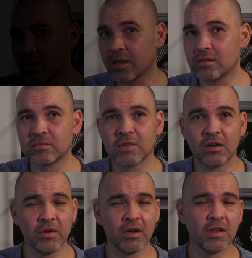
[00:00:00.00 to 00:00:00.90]
Now,
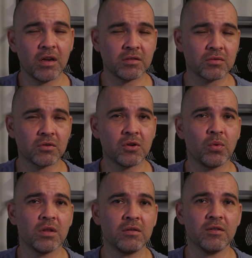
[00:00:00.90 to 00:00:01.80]
I realize it's all
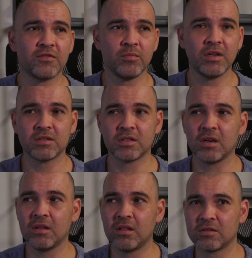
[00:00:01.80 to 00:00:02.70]
well and good for me to
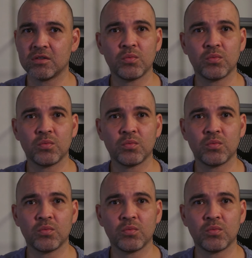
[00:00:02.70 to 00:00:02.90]
say this